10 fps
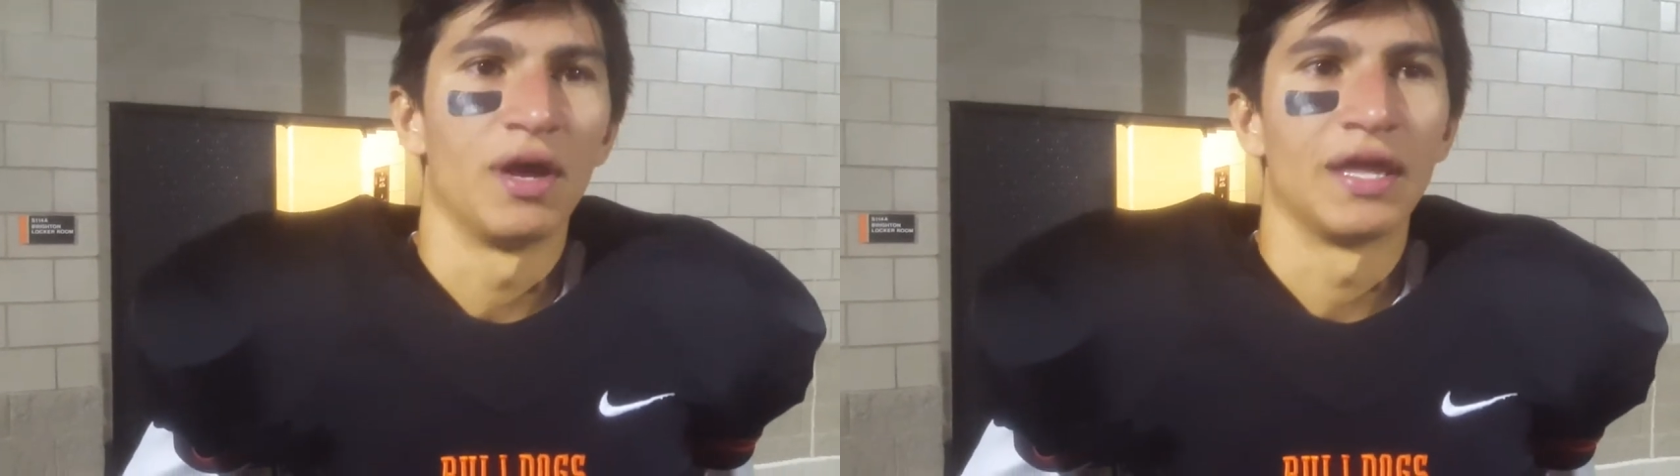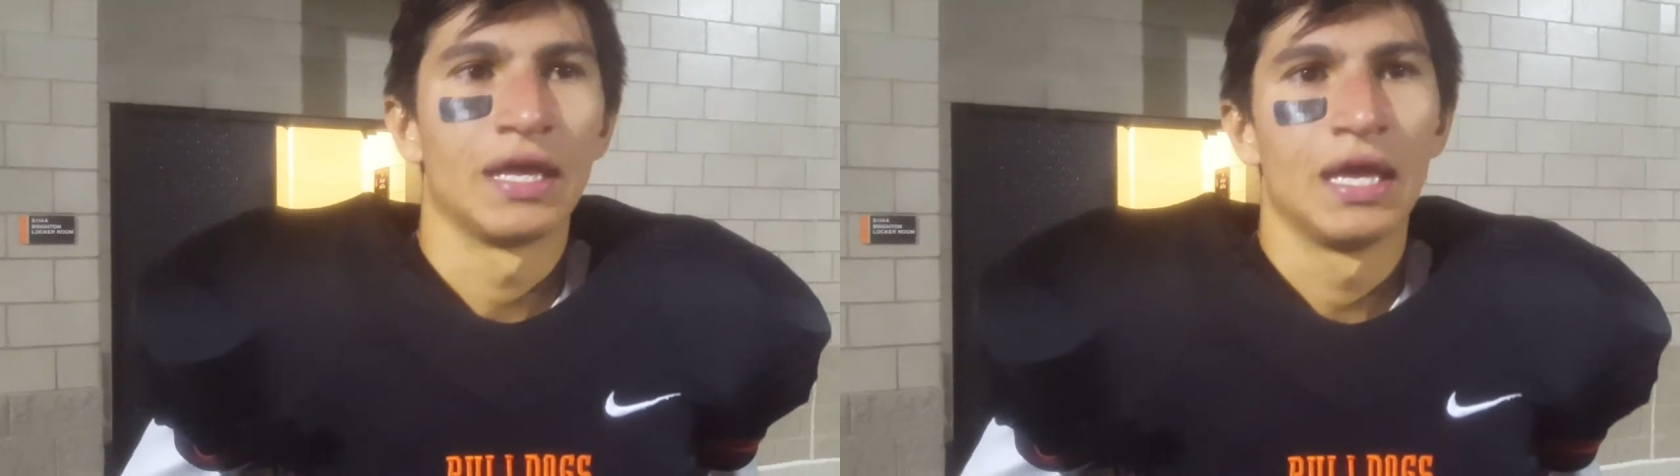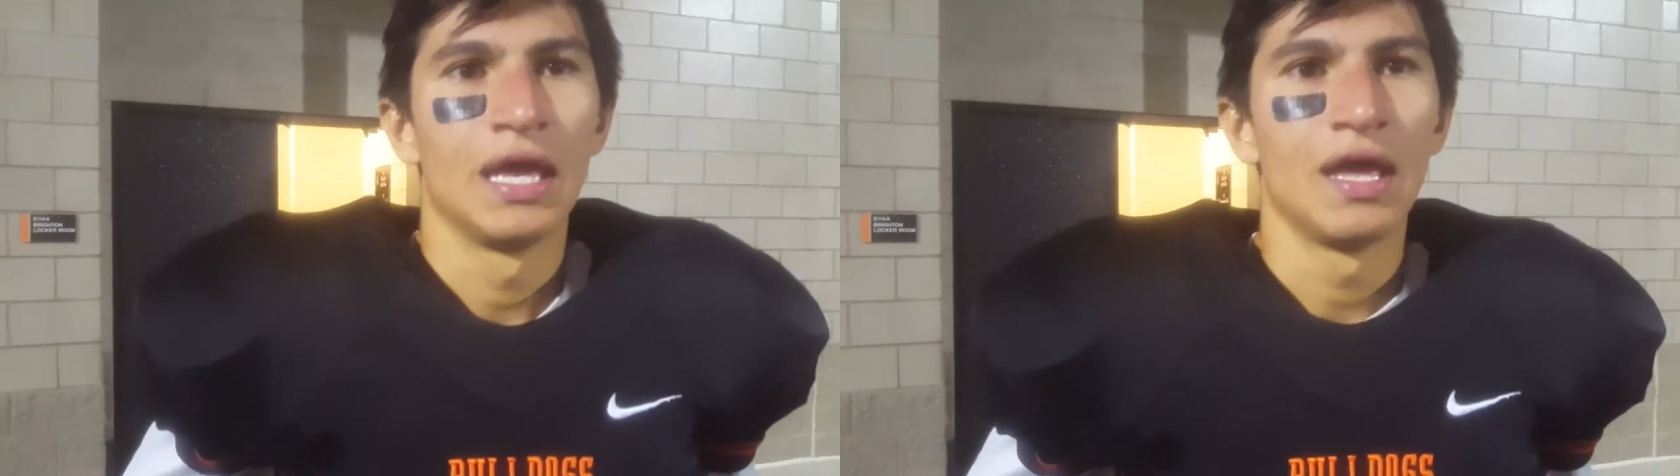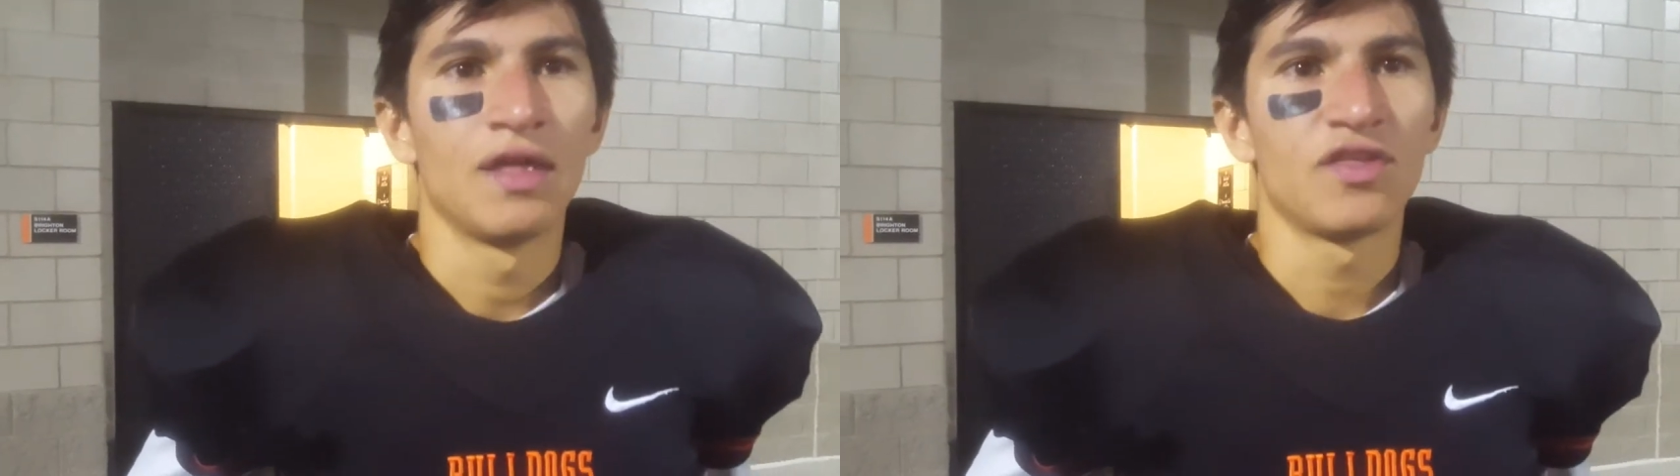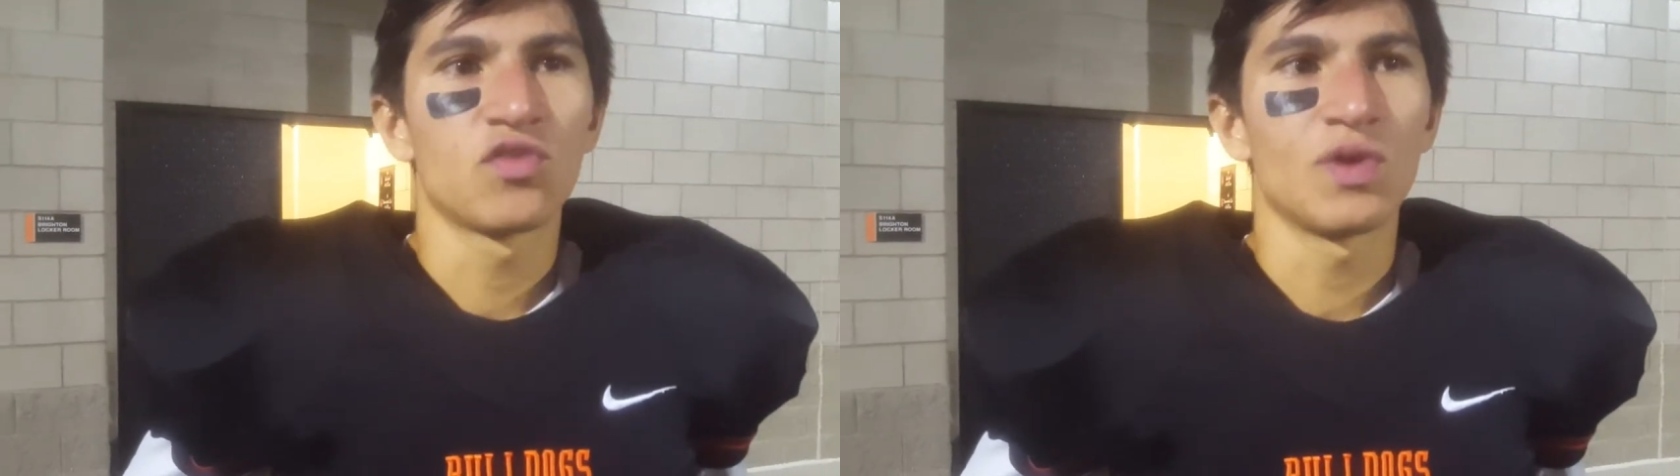But
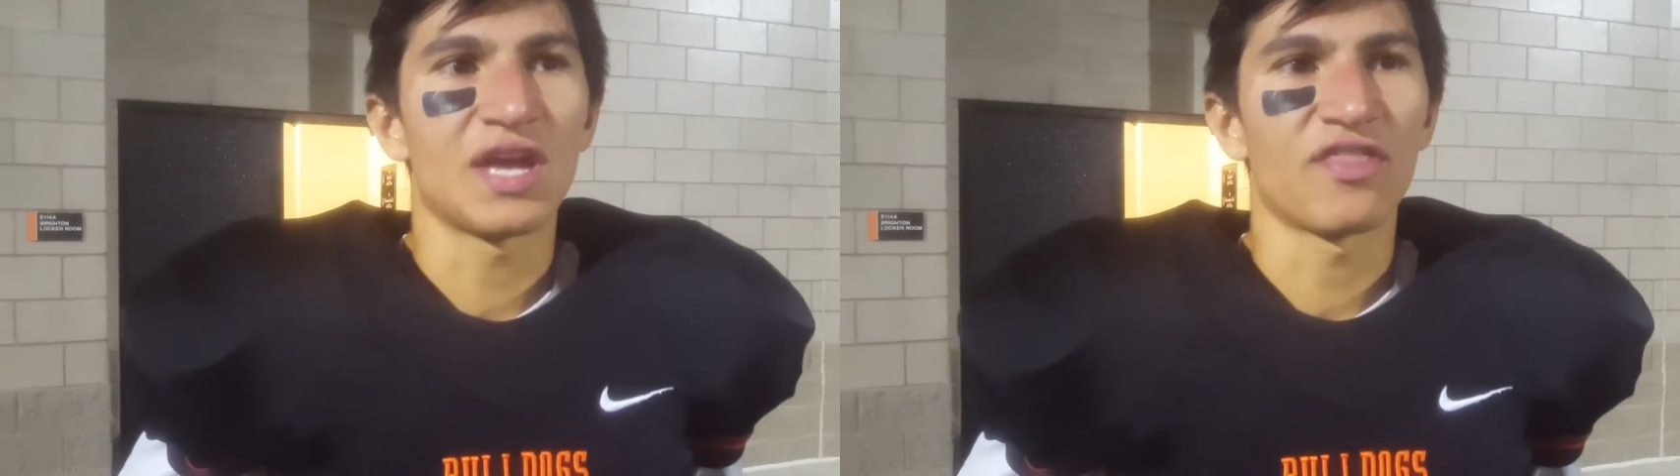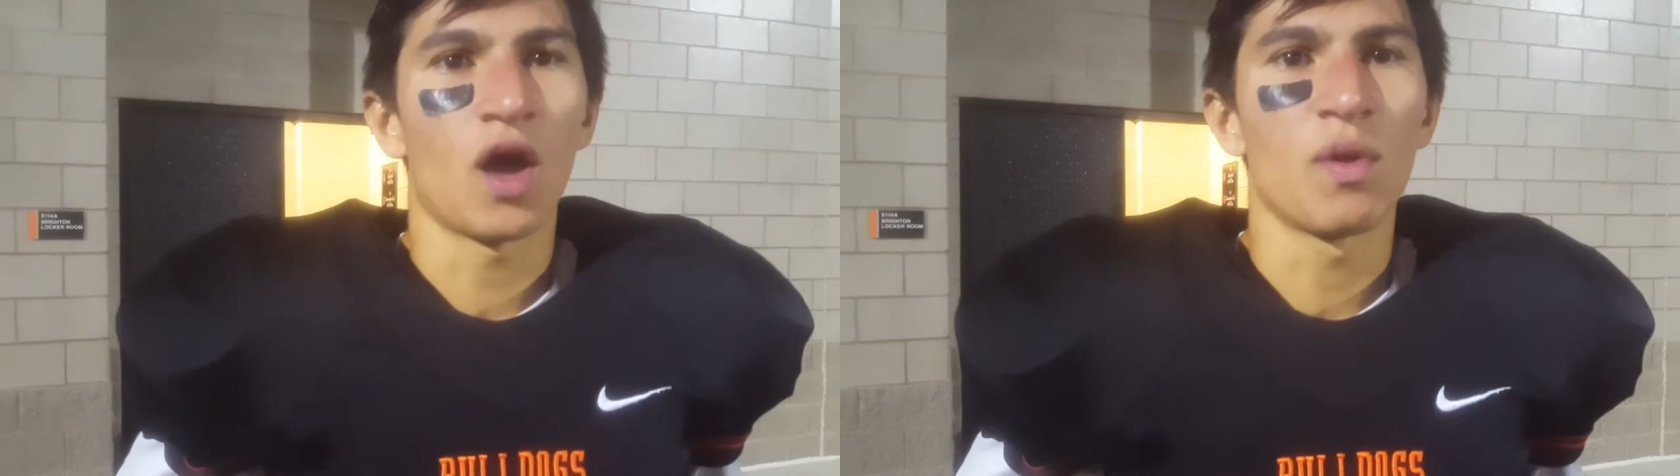this week I thought